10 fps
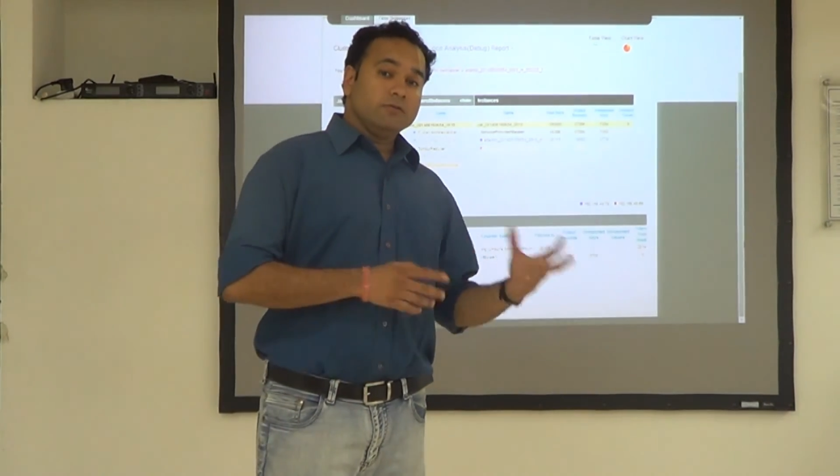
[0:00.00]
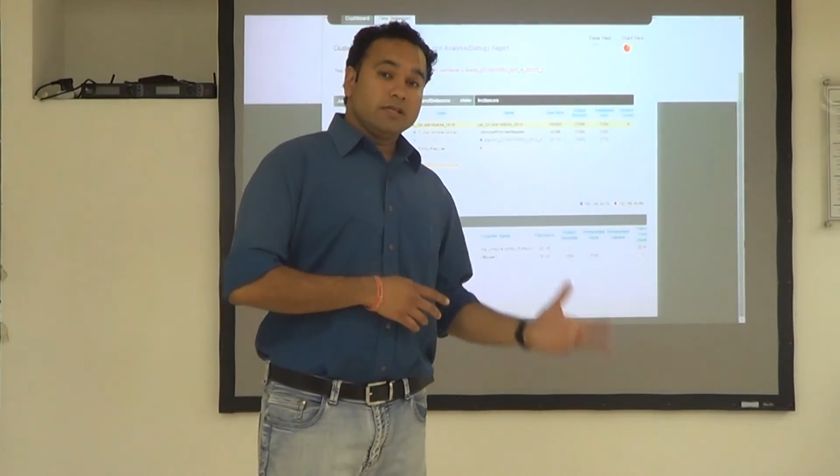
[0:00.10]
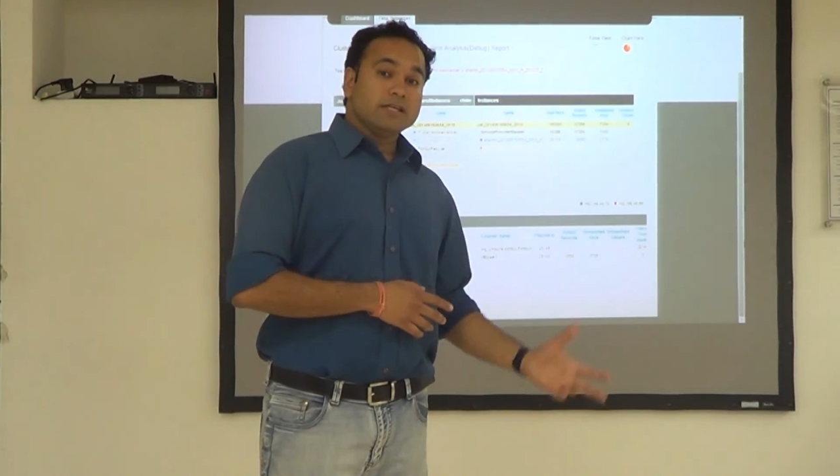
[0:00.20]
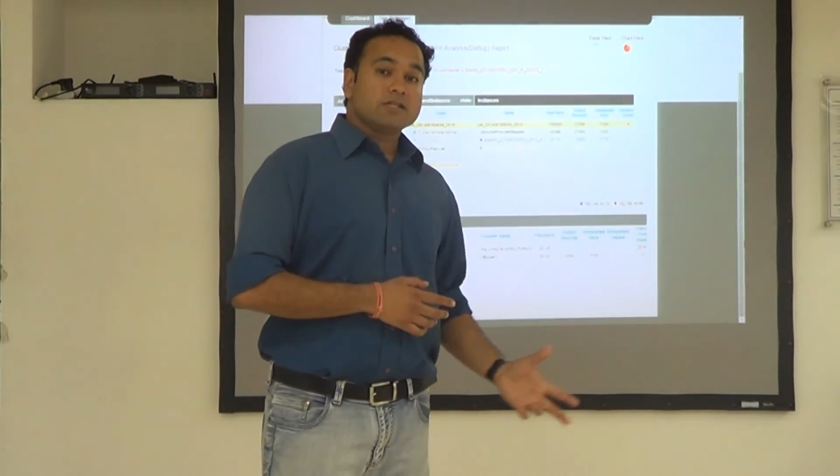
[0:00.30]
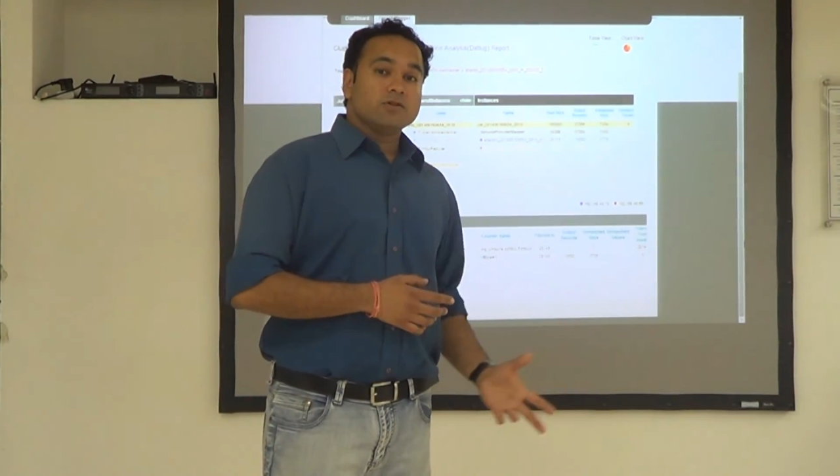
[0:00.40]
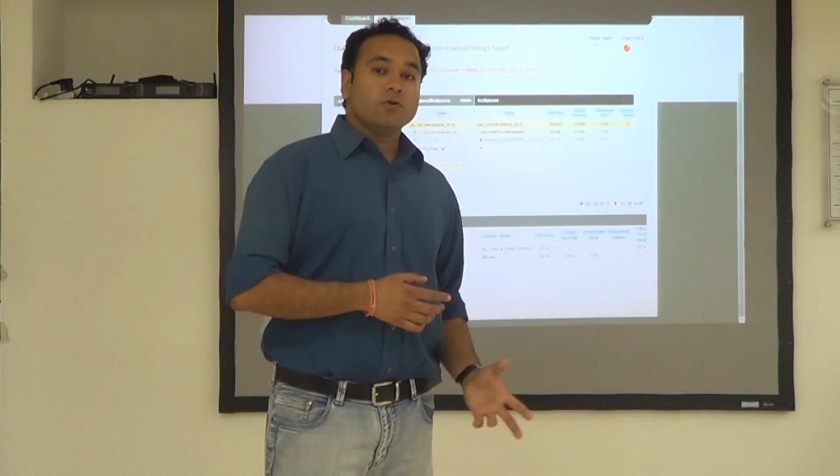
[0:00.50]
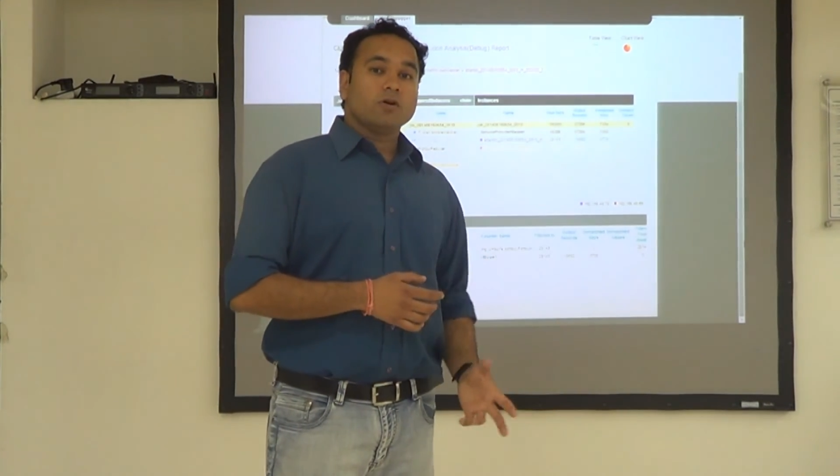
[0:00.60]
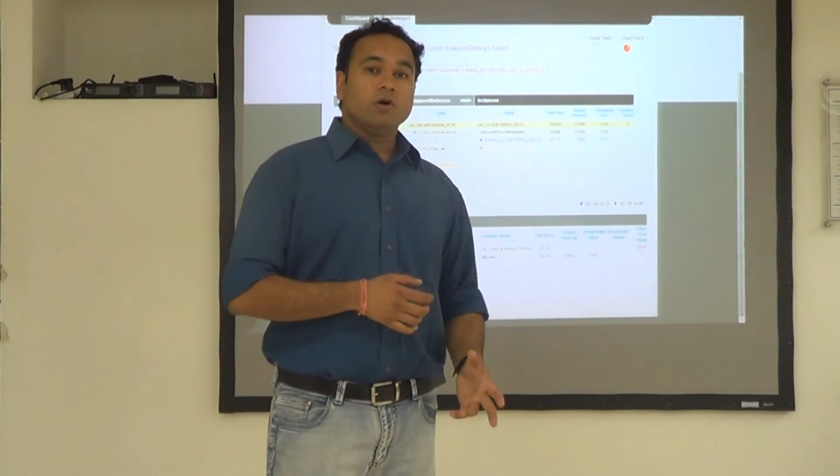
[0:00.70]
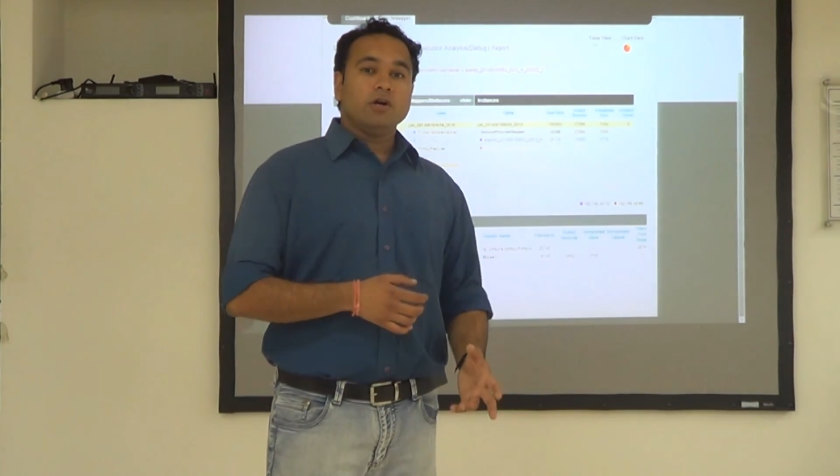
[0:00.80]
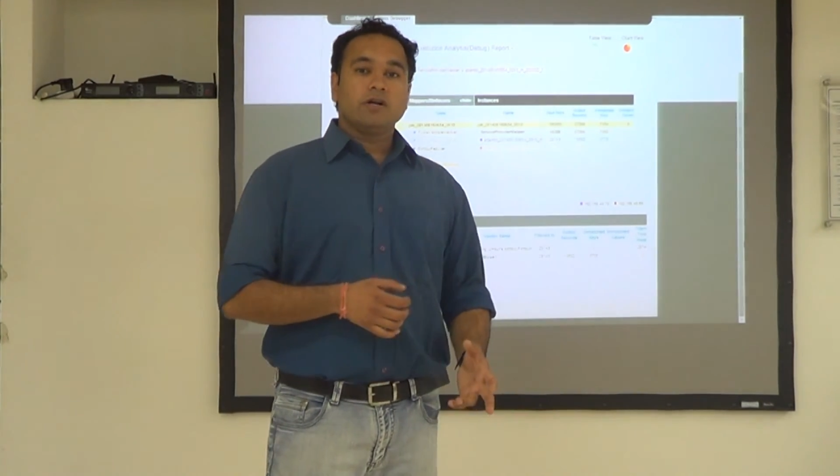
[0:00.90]
this node
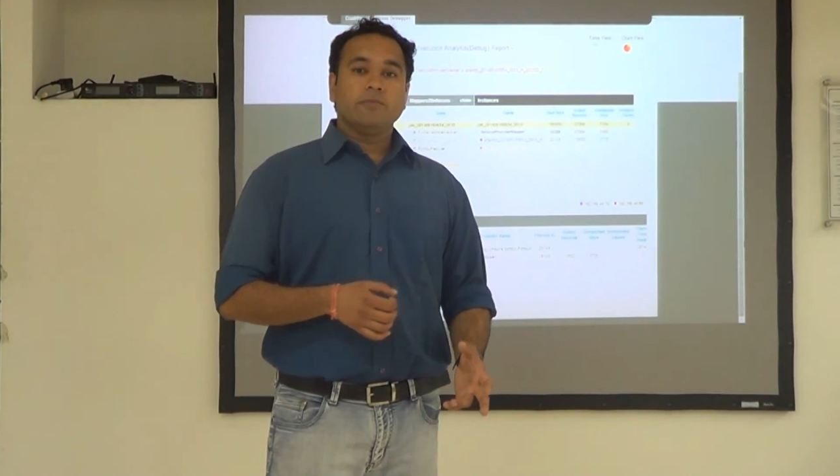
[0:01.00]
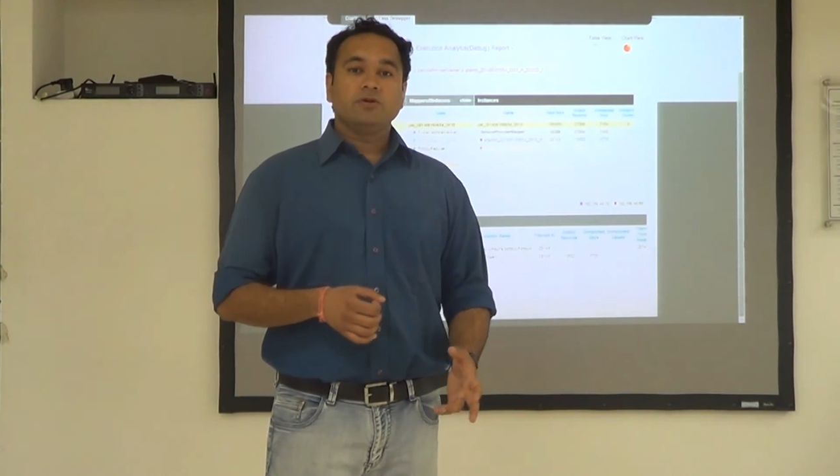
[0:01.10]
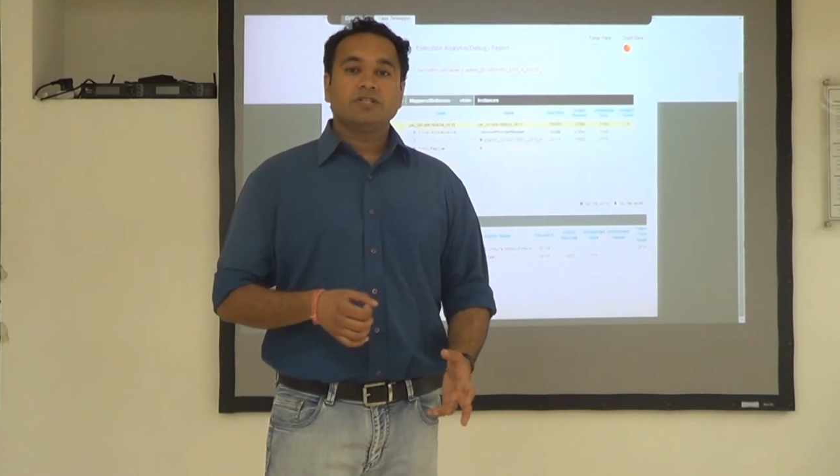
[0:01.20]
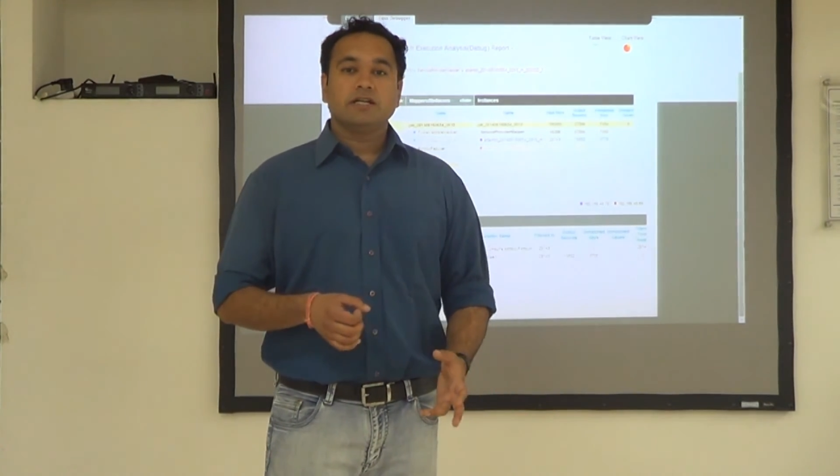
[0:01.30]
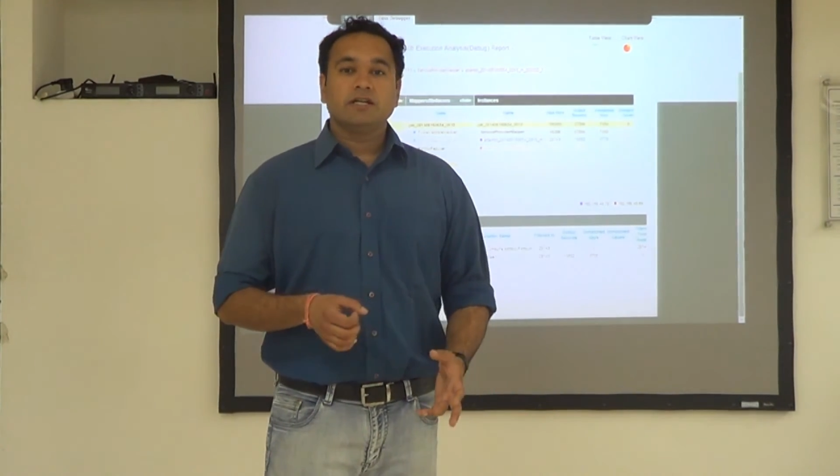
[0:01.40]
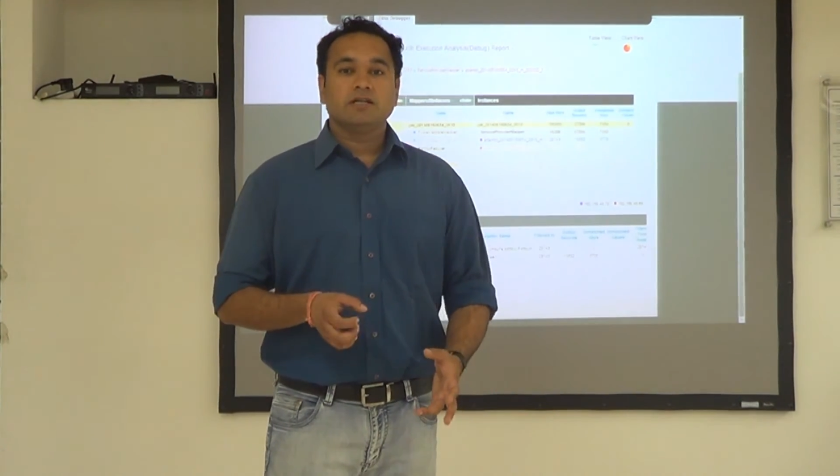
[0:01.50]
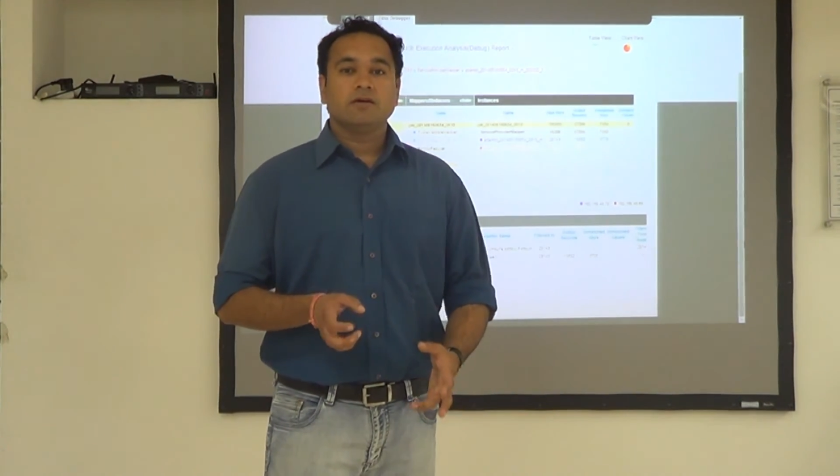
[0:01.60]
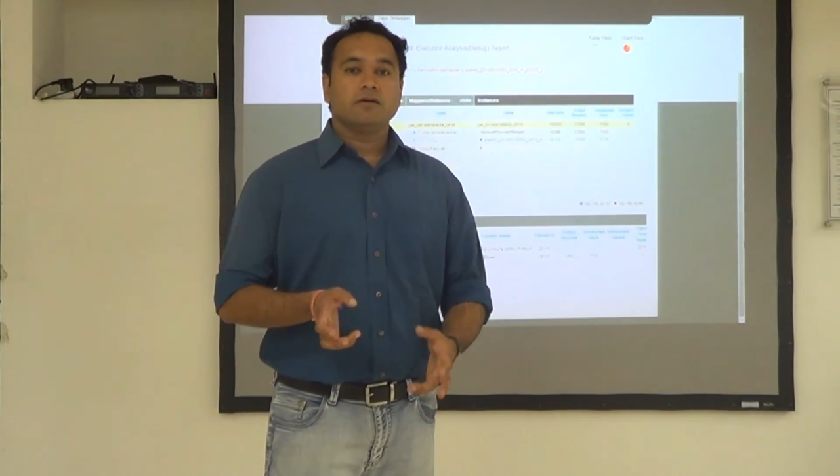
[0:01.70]
contributed,